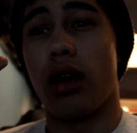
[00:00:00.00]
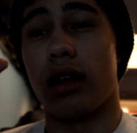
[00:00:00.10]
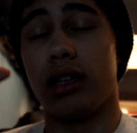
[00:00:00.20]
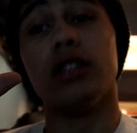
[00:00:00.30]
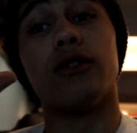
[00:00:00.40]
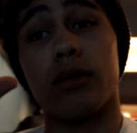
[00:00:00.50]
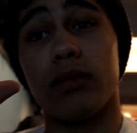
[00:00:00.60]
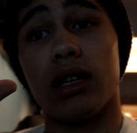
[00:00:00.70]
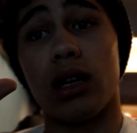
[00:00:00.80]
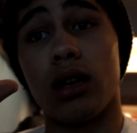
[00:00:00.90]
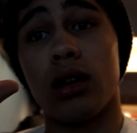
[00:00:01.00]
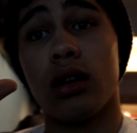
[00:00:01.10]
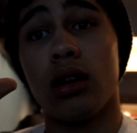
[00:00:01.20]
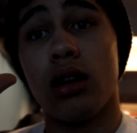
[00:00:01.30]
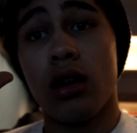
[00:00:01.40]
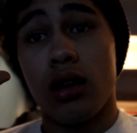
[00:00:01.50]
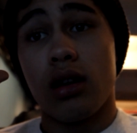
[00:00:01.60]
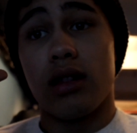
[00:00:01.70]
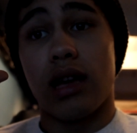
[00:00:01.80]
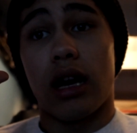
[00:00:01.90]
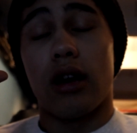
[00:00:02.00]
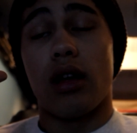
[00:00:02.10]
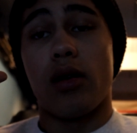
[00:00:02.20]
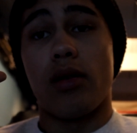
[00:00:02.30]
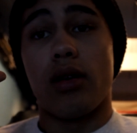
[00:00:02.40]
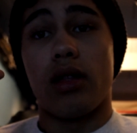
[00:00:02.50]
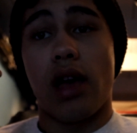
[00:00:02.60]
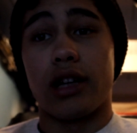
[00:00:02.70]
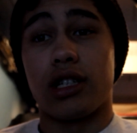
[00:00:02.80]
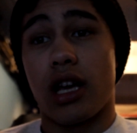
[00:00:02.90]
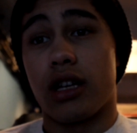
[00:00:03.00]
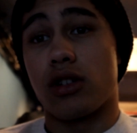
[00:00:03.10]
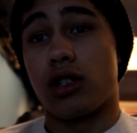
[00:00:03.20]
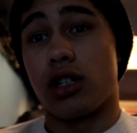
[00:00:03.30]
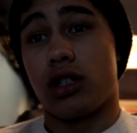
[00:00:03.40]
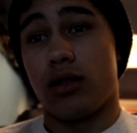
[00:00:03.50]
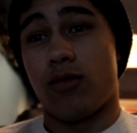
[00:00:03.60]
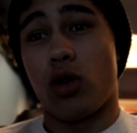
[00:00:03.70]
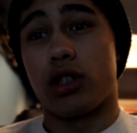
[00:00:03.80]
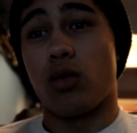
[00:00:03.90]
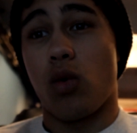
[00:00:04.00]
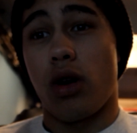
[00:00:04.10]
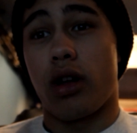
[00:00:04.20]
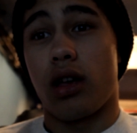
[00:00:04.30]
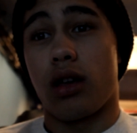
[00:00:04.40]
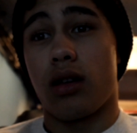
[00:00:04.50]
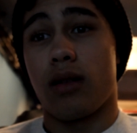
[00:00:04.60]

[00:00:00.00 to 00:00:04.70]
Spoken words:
at least for me, that the education system wasn't working